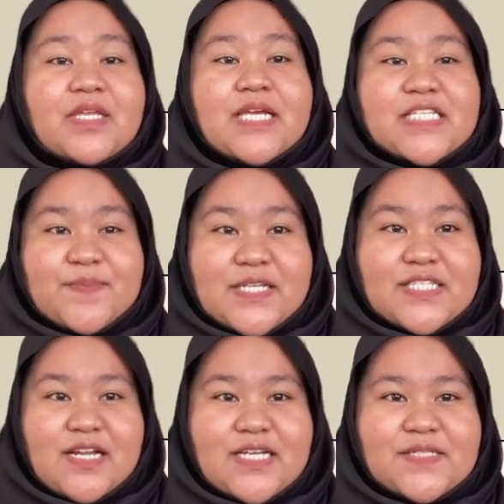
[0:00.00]

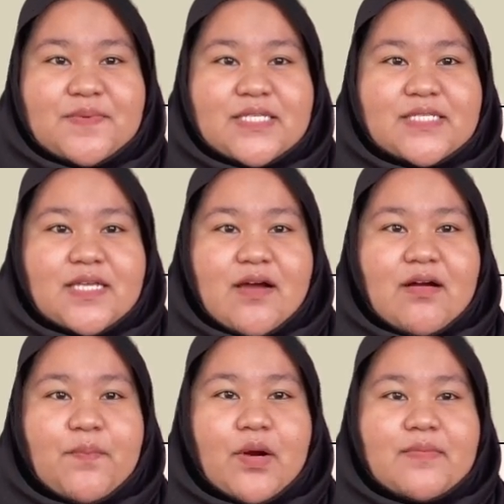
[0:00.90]
Specialized
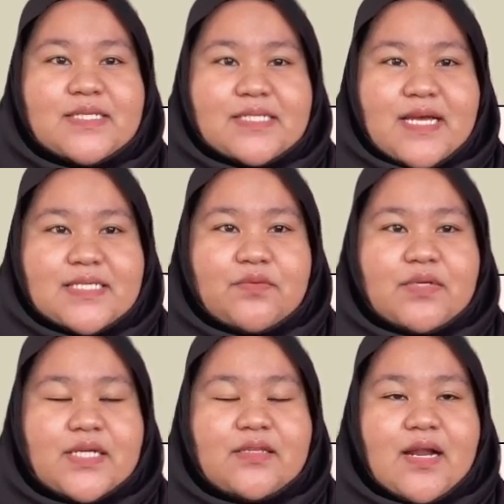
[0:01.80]
PCR priming sets were
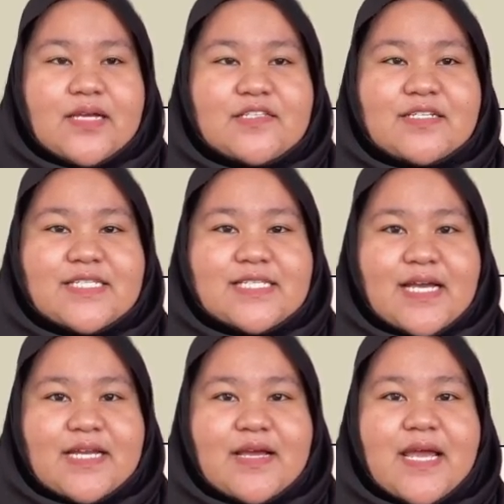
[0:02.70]
utilized to
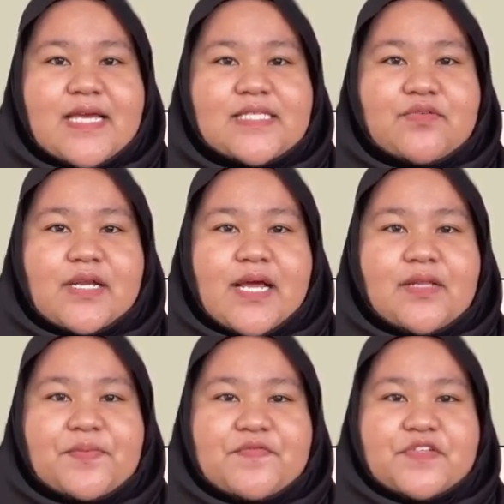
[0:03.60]
detect the
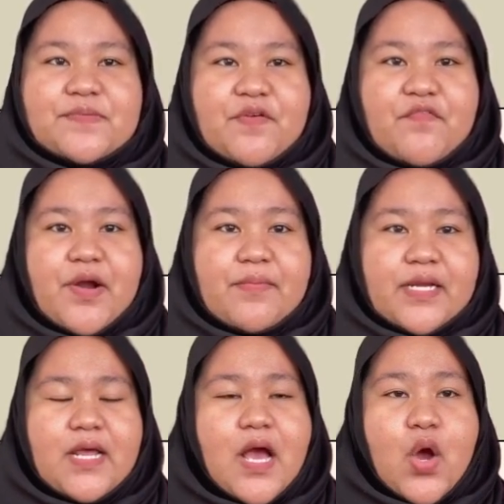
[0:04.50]
AD1-LP fusB
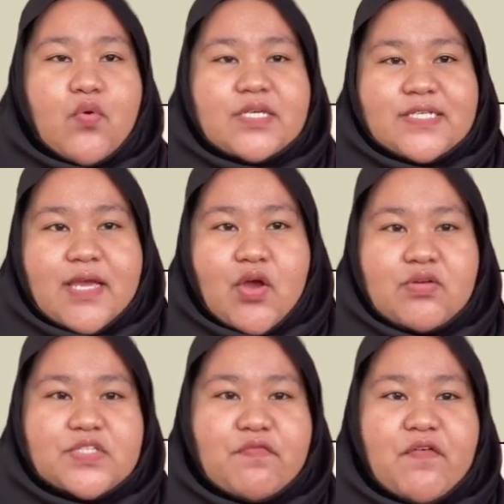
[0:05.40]
fragment, which
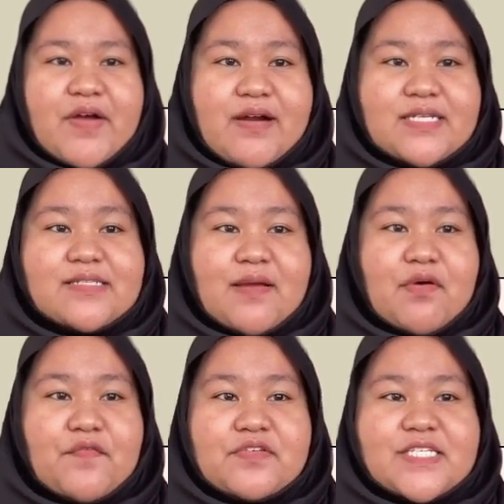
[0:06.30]
encodes for various types
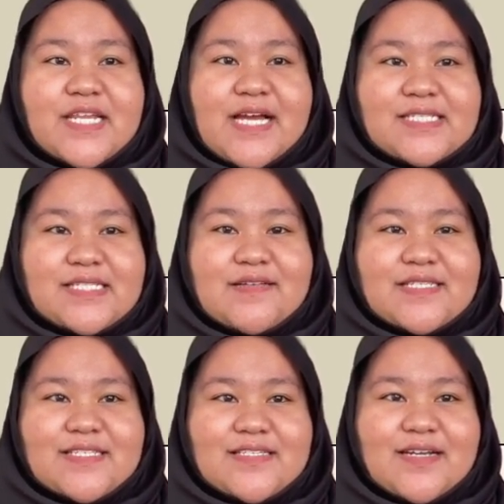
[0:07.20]
of fusaric
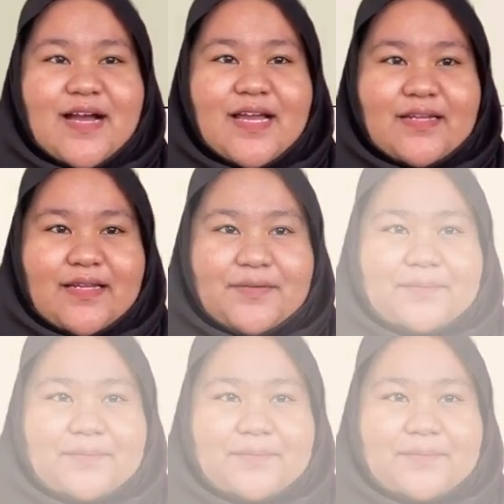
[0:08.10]
acid-resistant isolate.